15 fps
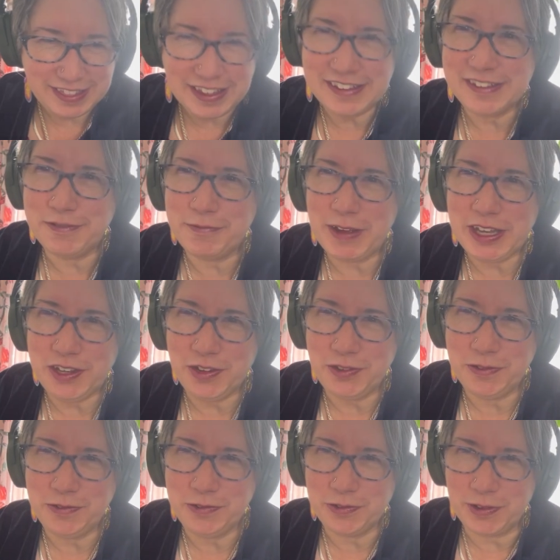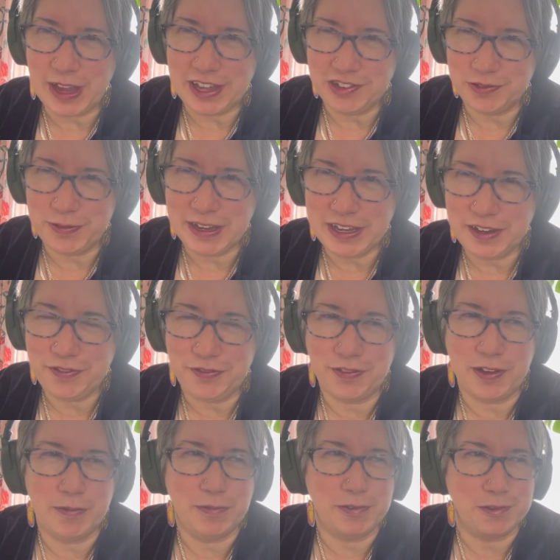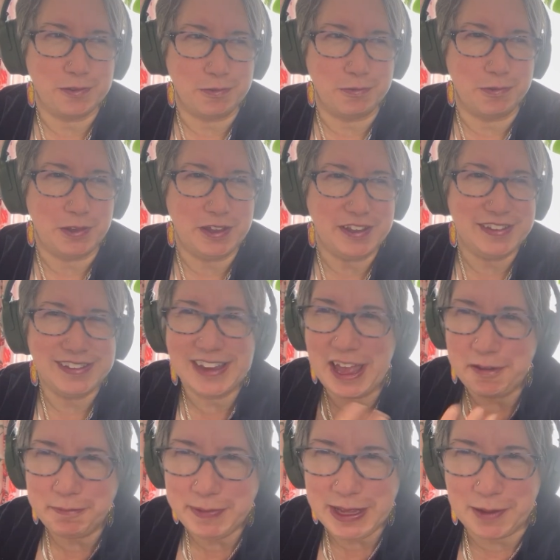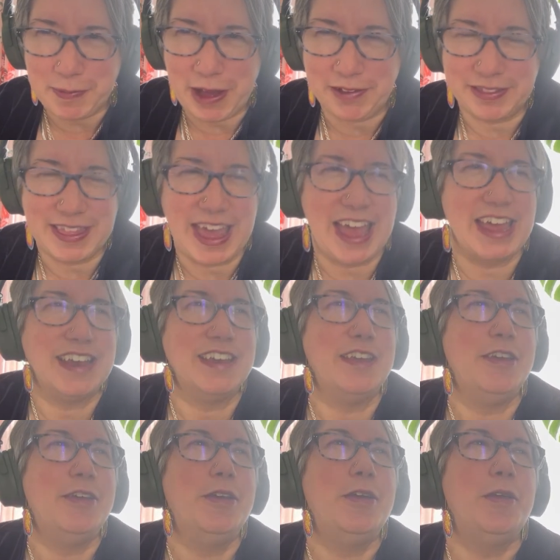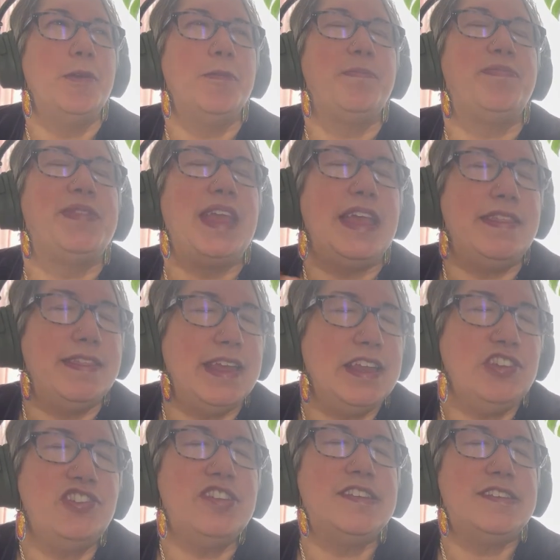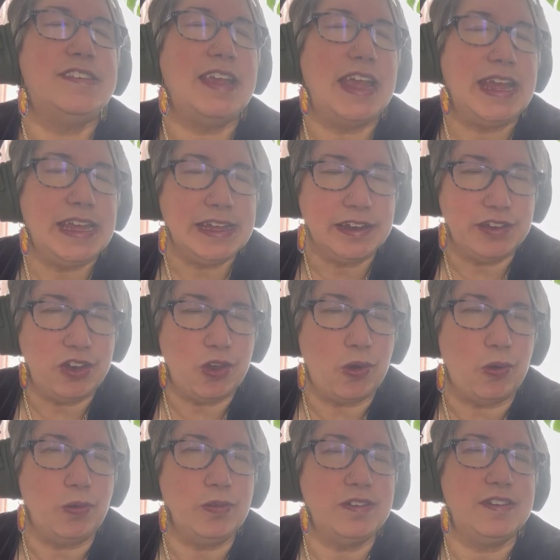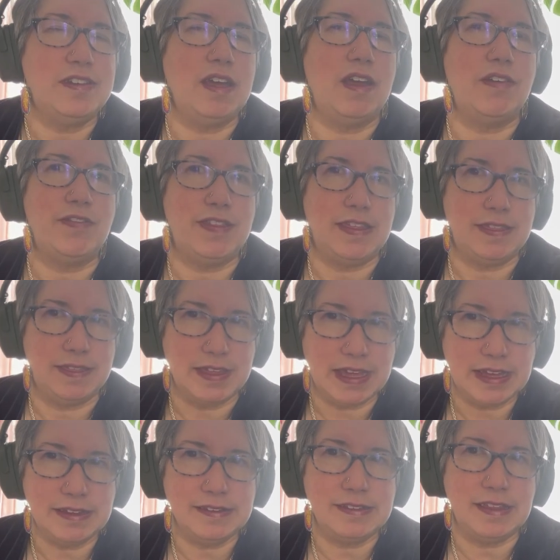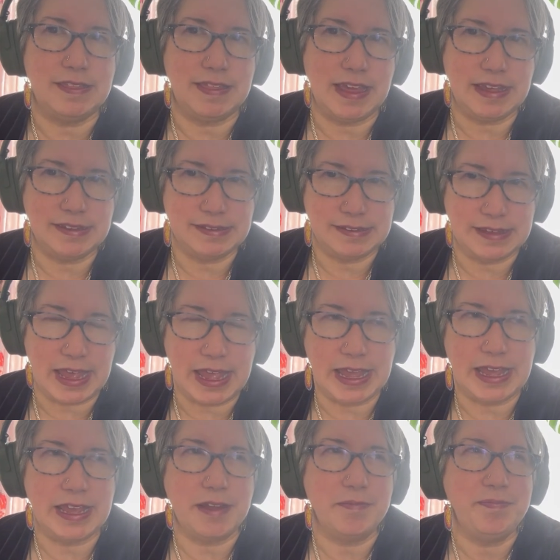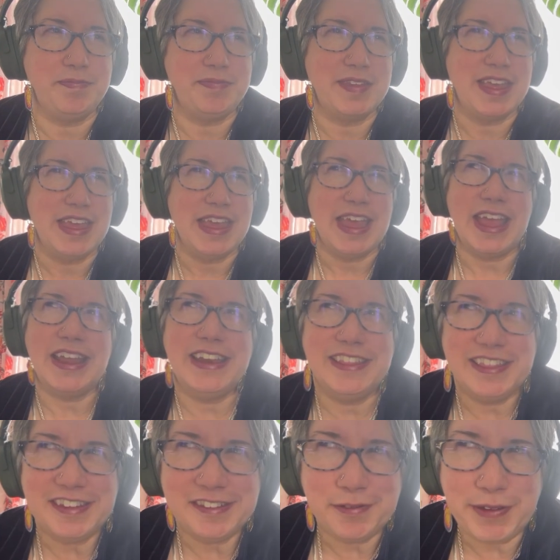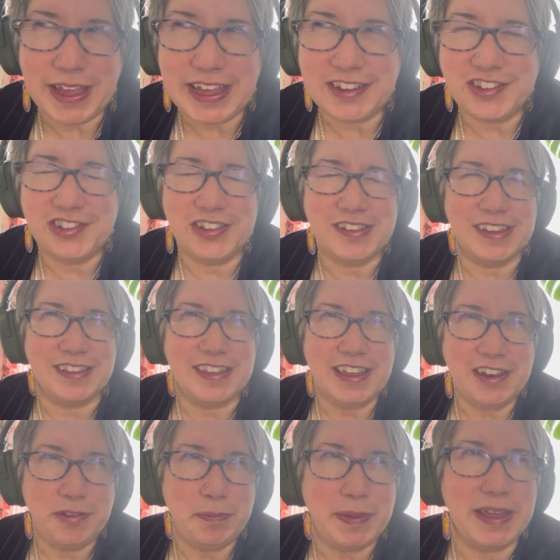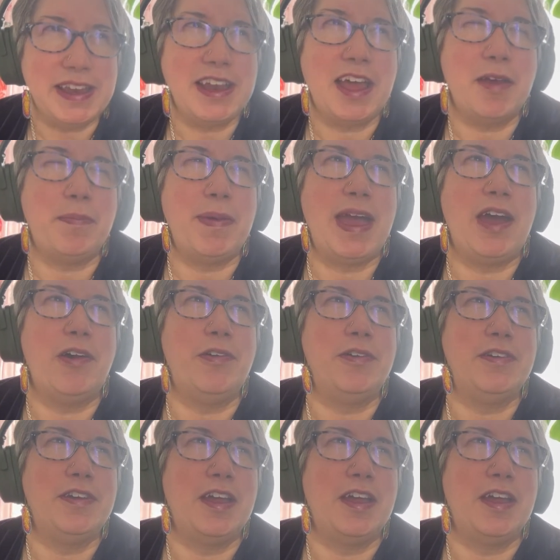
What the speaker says: this when you graduated from school? Tell me about that. And then just take note of the things that they say. And in this way, it's just a little bit about,